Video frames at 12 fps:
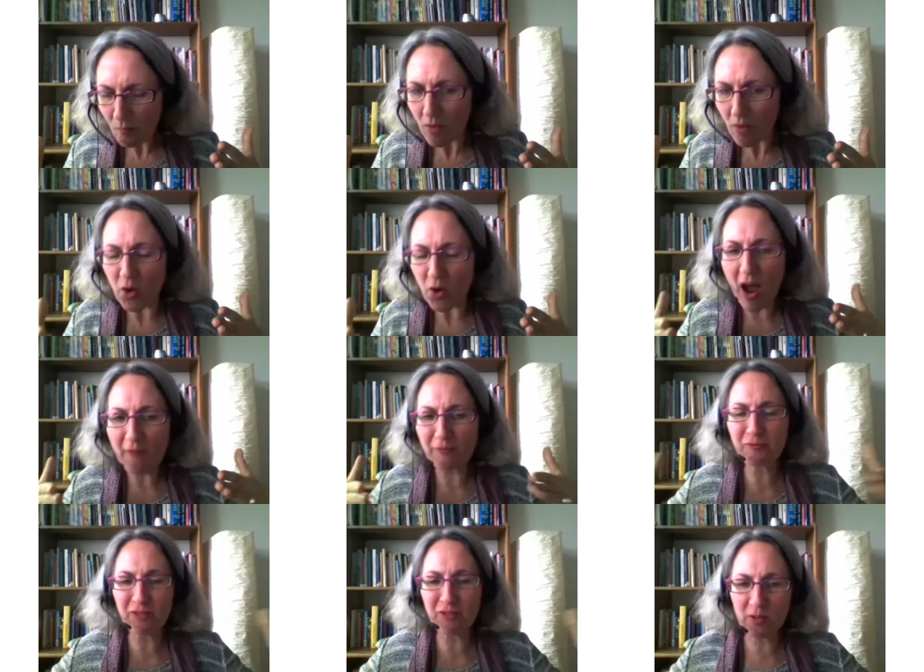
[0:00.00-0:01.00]
You have a
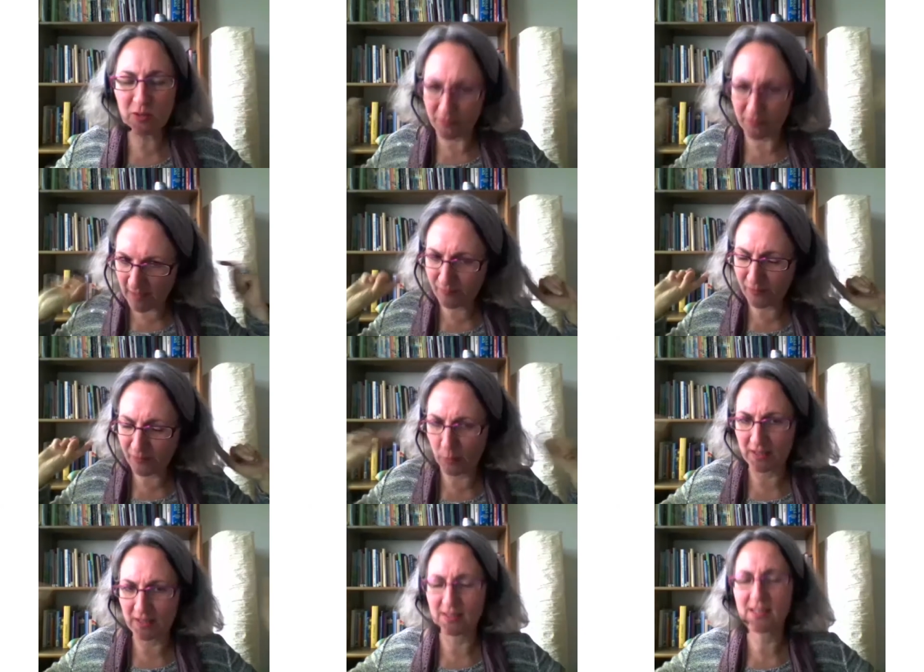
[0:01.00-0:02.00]
field of
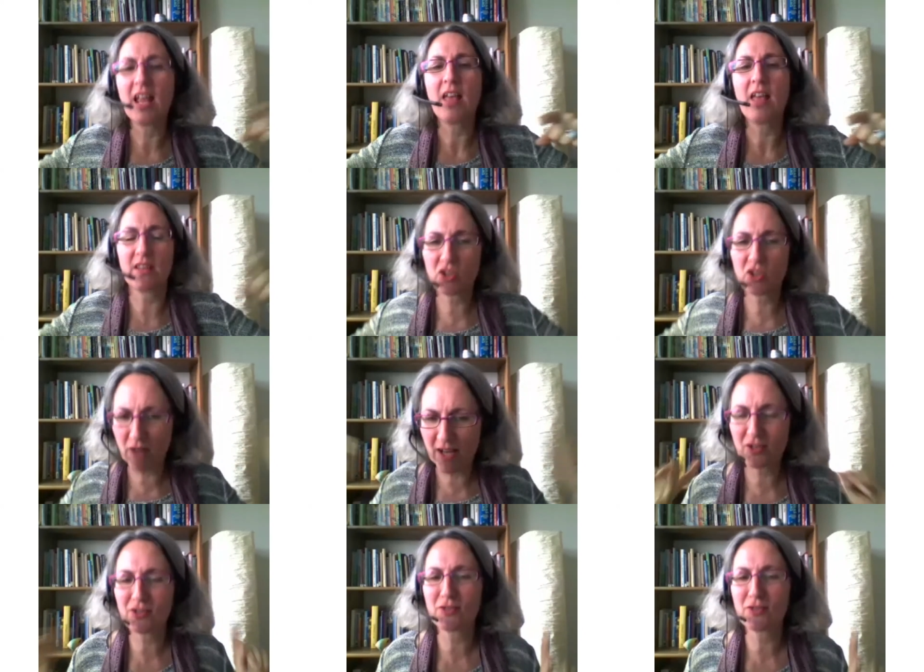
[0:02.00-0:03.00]
influence that
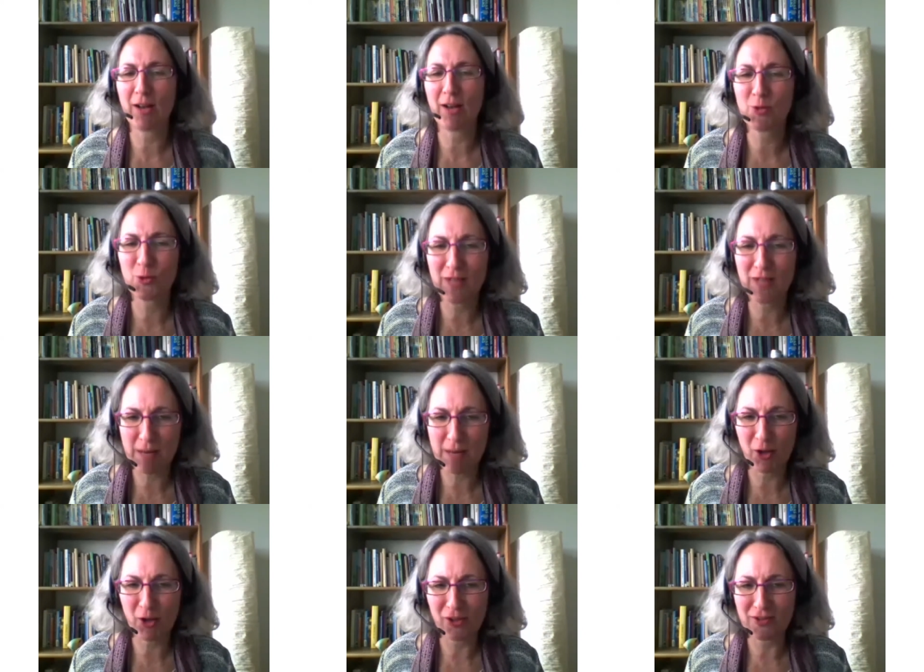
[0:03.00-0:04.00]
stretches around your
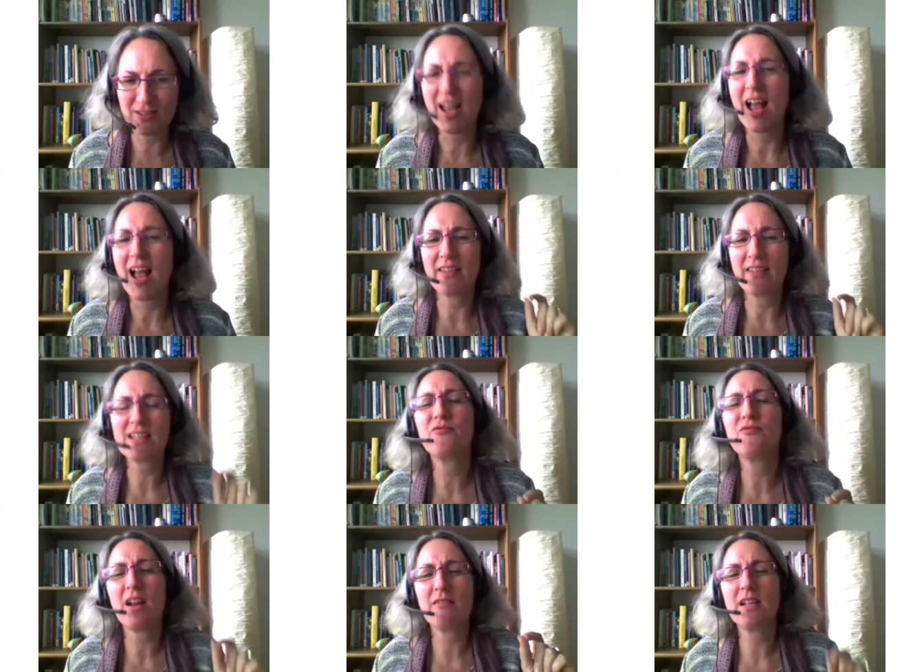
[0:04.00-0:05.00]
neighborhood. And
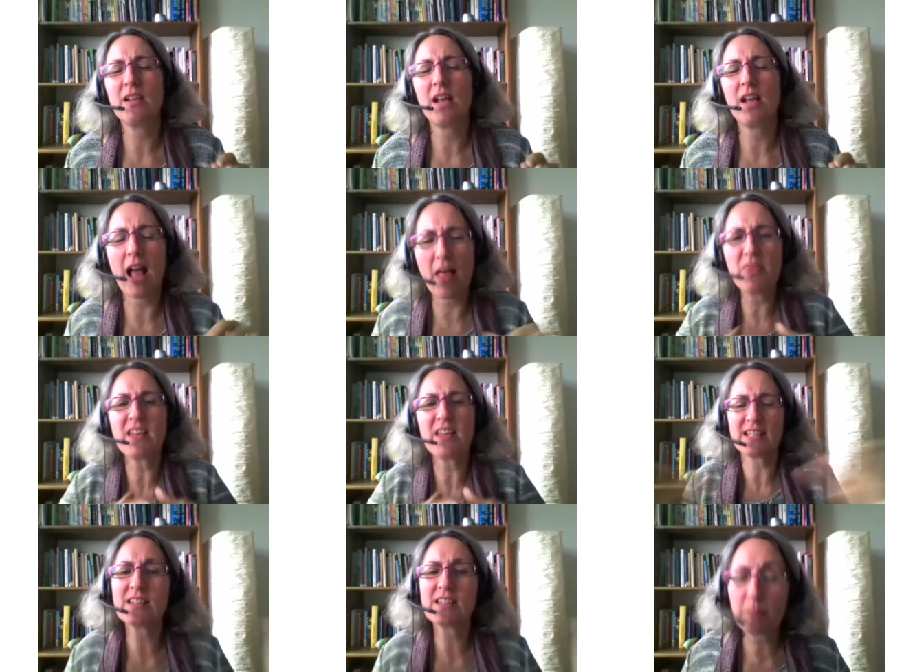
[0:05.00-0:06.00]
this
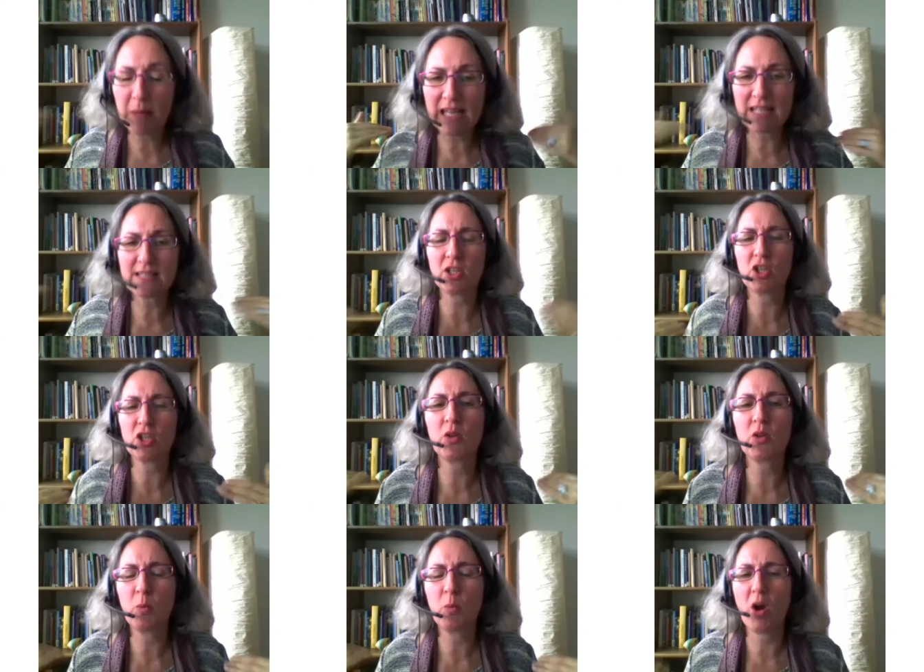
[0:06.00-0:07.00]
is the piece that you
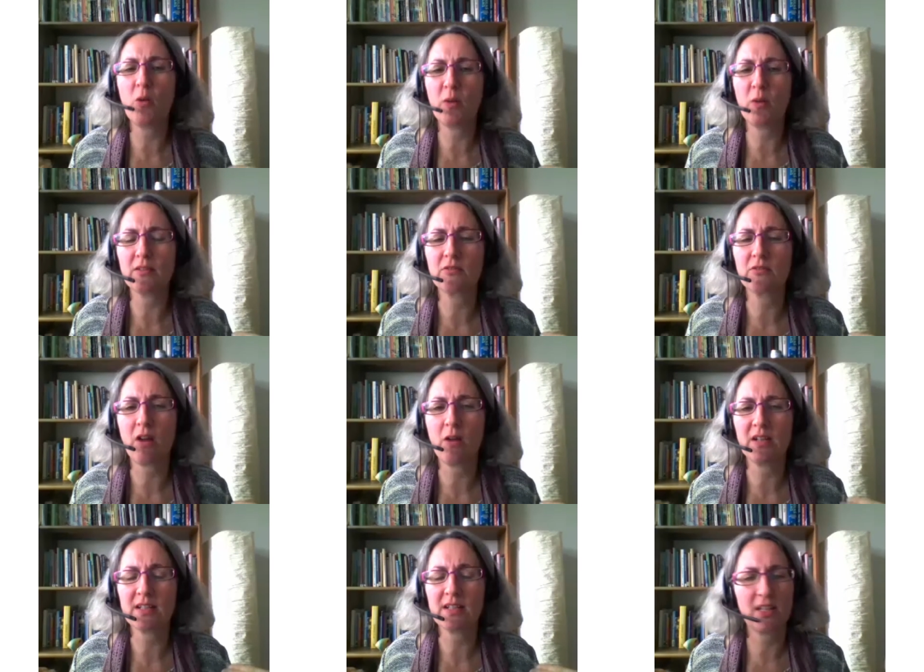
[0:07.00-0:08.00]
can work with and grow
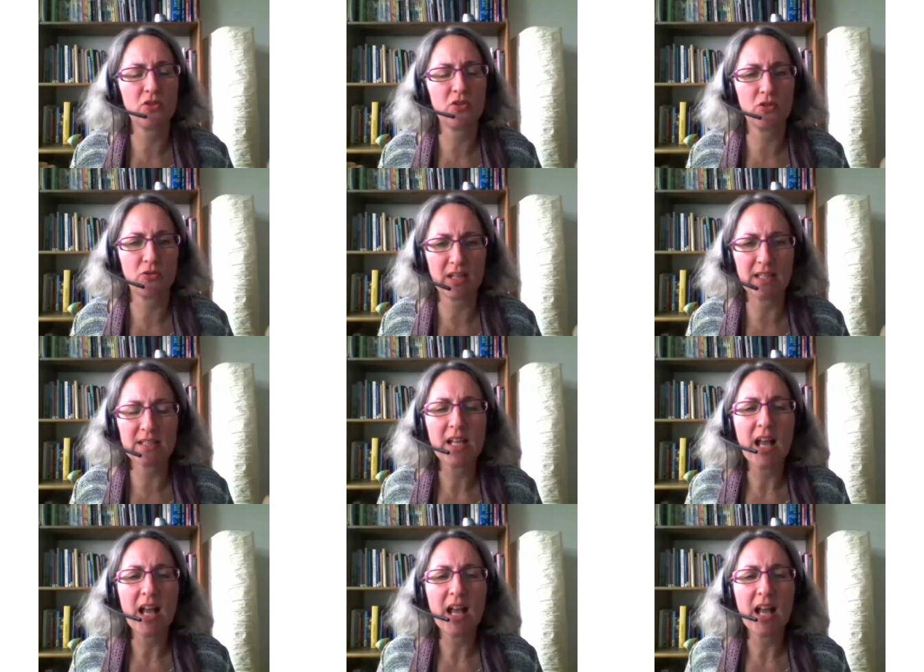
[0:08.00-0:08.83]
an ascension grid.